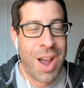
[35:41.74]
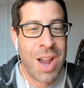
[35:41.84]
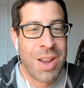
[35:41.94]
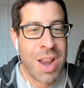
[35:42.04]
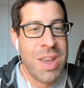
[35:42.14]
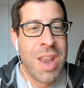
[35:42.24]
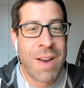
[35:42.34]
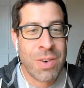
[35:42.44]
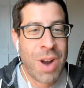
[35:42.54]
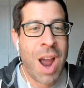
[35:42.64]
I, I
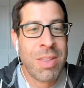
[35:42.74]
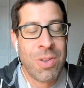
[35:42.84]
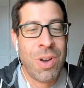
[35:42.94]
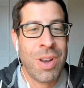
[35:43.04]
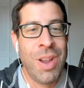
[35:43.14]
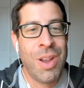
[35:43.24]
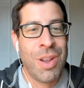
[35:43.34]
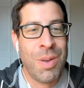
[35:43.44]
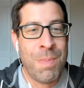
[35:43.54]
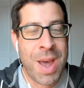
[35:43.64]
never, I thought
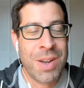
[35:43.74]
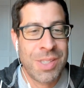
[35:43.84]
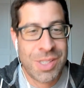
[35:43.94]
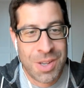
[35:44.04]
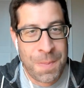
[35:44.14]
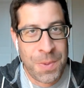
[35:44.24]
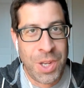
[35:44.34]
Meta's